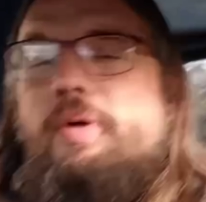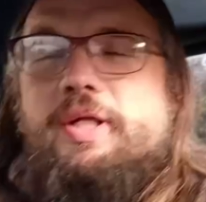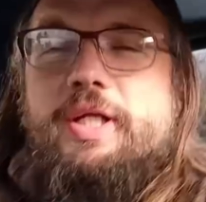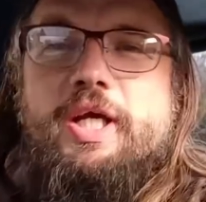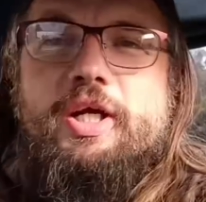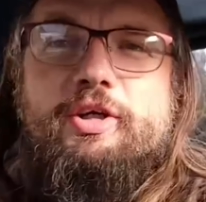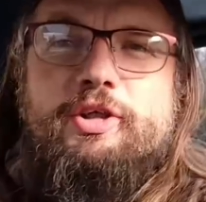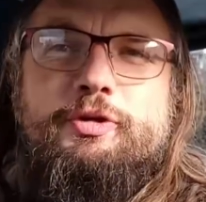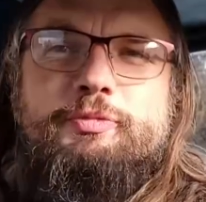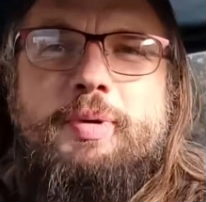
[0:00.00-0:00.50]
nowhere
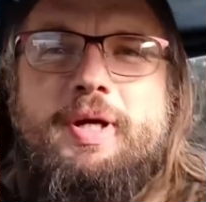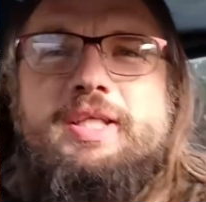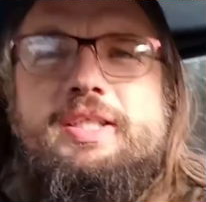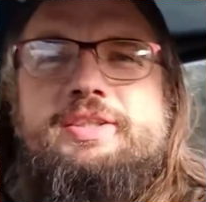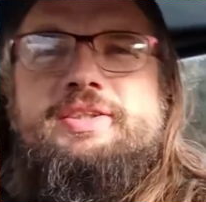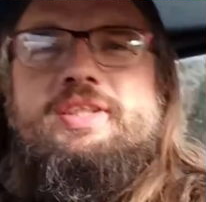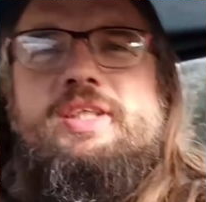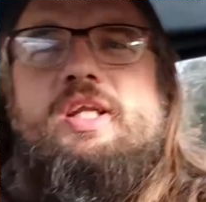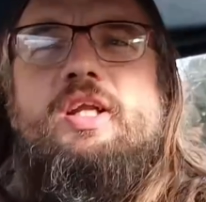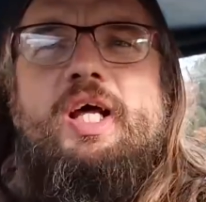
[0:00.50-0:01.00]
near as bad
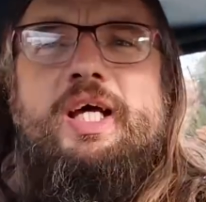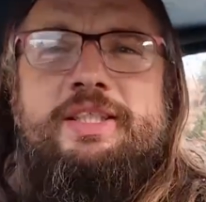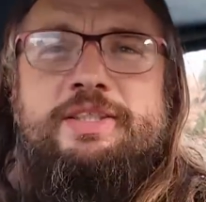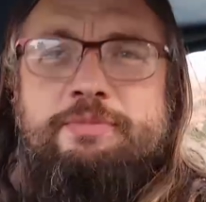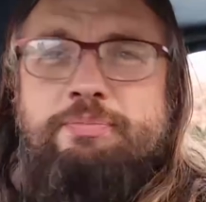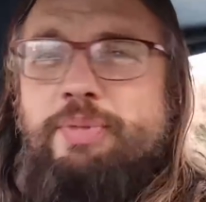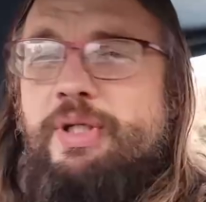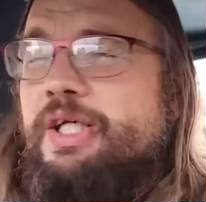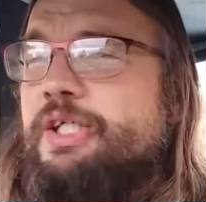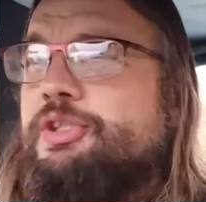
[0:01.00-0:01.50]
as the last
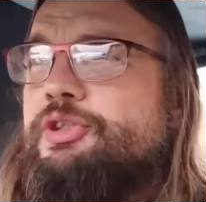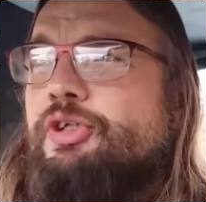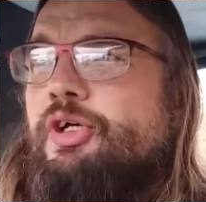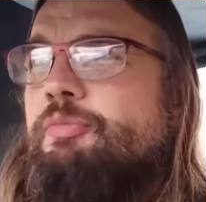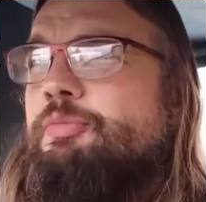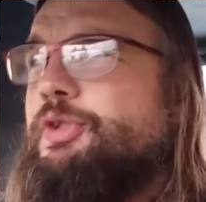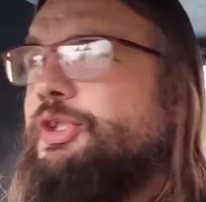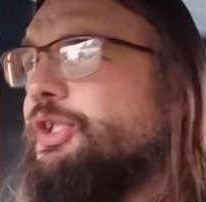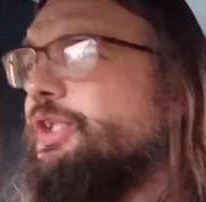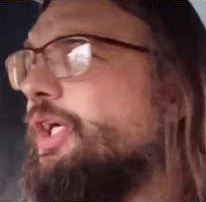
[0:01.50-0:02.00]
big
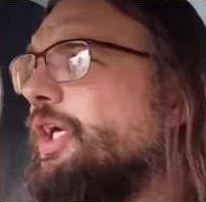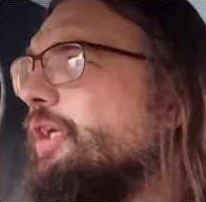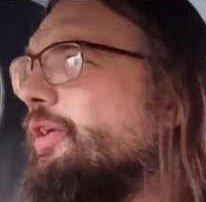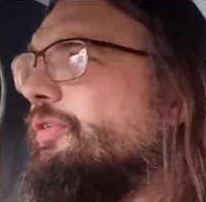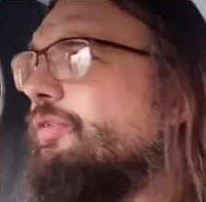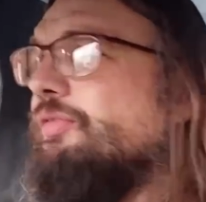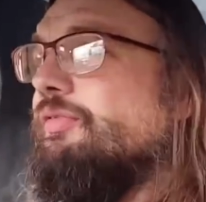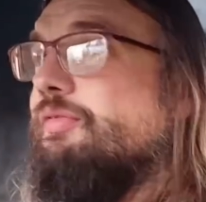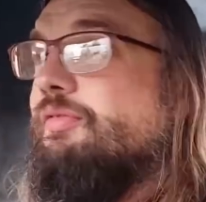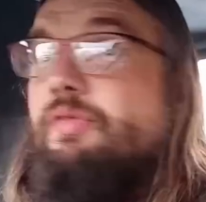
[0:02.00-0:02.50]
trip she did,
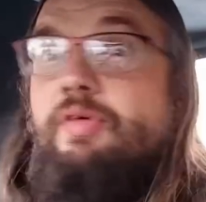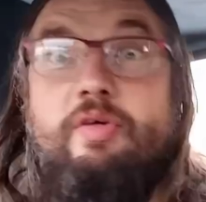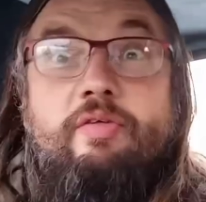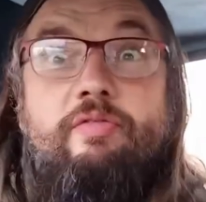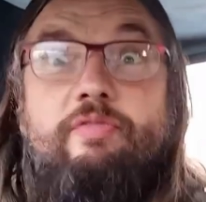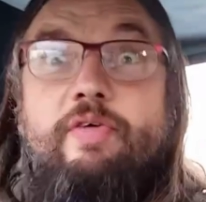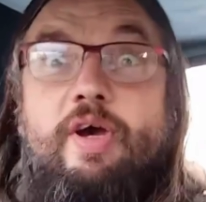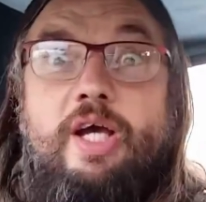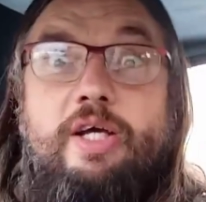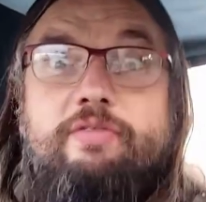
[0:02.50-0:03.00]

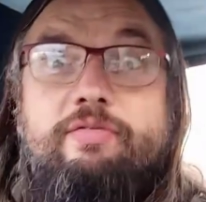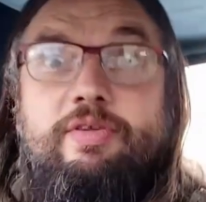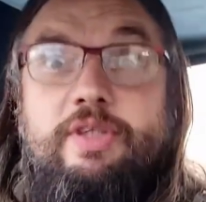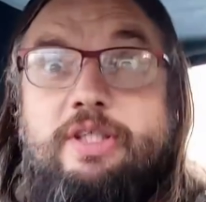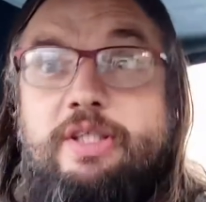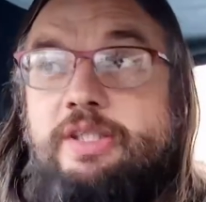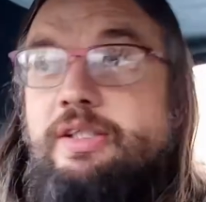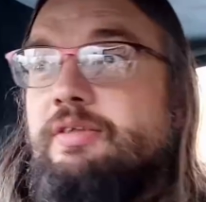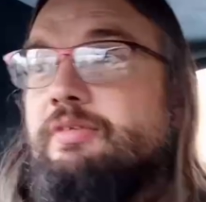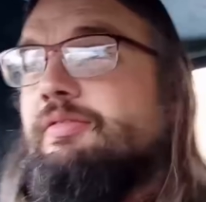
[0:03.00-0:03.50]

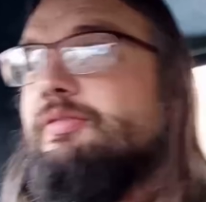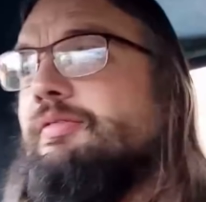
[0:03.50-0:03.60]
thankfully.